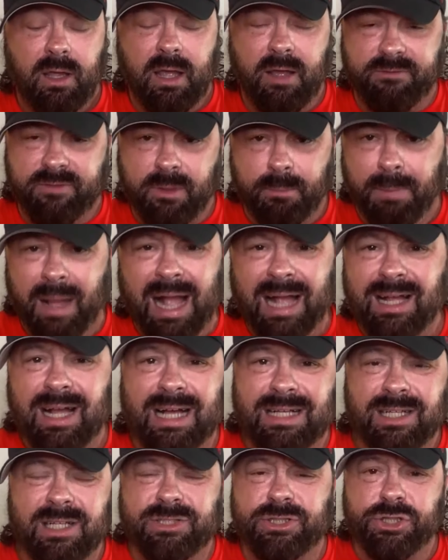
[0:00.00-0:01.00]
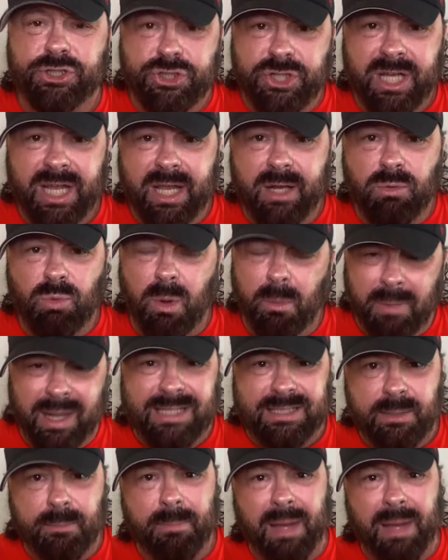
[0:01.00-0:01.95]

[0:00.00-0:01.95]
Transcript: If the bad guy doesn't cheat, what makes him